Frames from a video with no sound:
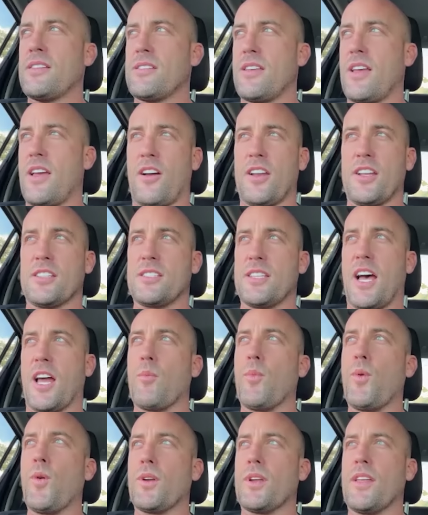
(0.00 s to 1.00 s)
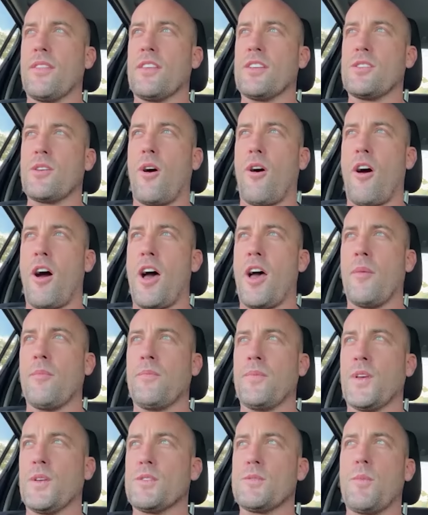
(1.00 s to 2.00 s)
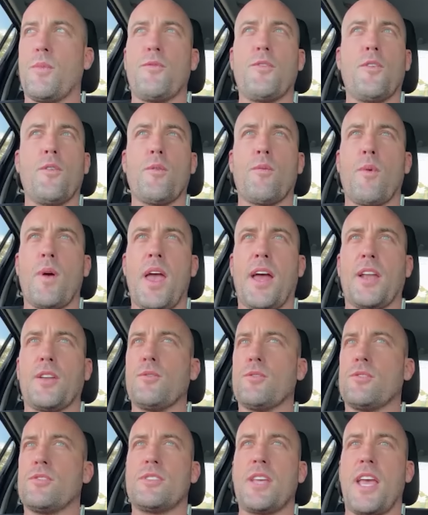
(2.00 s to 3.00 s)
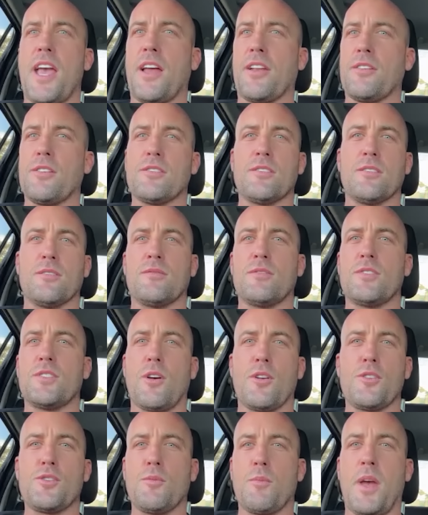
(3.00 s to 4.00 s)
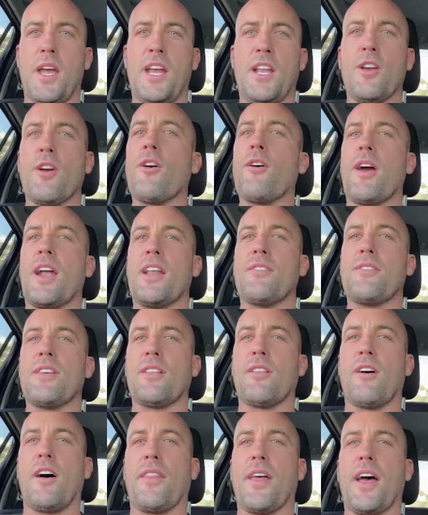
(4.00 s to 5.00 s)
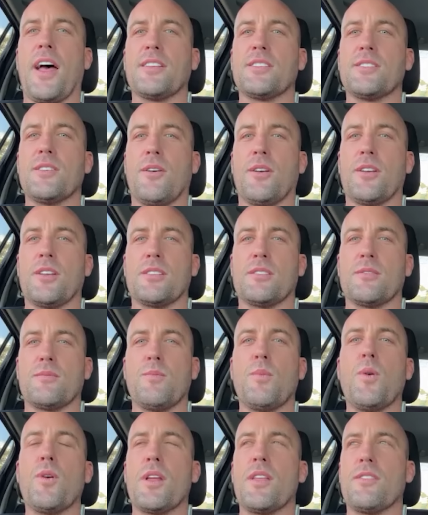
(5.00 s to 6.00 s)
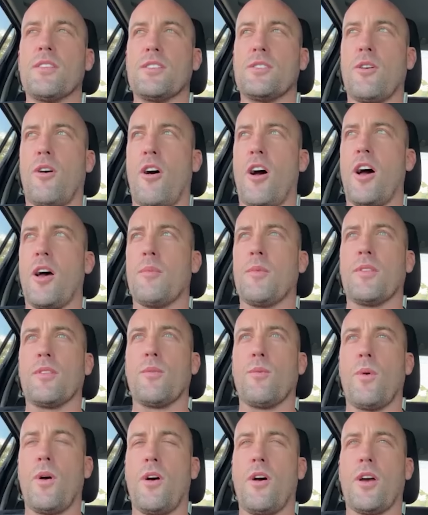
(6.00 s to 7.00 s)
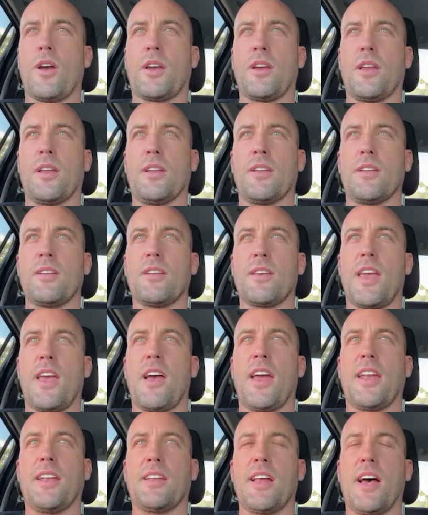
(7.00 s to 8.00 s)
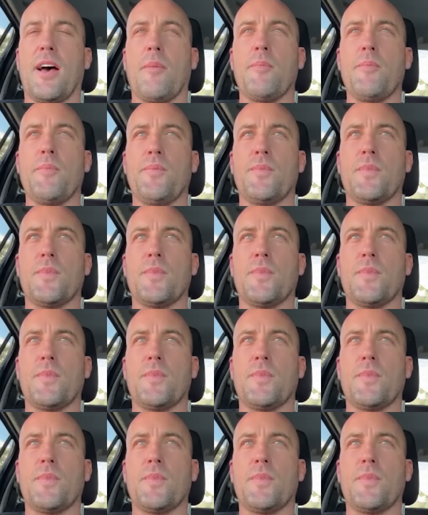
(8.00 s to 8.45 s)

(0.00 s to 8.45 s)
I just started putting in the time. It was before we had good sounders or social media or anything like that. So I just put in the time and the work, and yeah, I ended up